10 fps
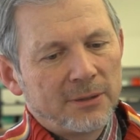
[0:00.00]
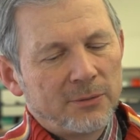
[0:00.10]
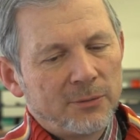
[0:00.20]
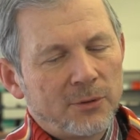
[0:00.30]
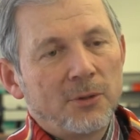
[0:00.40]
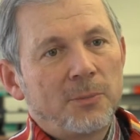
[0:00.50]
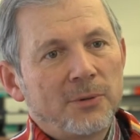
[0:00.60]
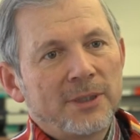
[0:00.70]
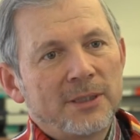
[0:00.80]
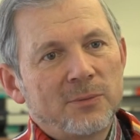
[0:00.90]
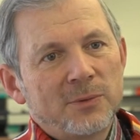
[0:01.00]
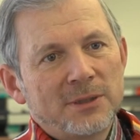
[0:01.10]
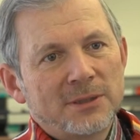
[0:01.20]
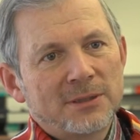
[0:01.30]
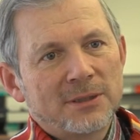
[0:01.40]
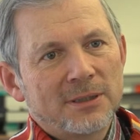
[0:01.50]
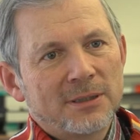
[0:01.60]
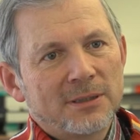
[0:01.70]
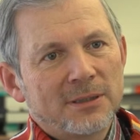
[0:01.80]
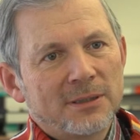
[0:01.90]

to cooperate with uh, uh,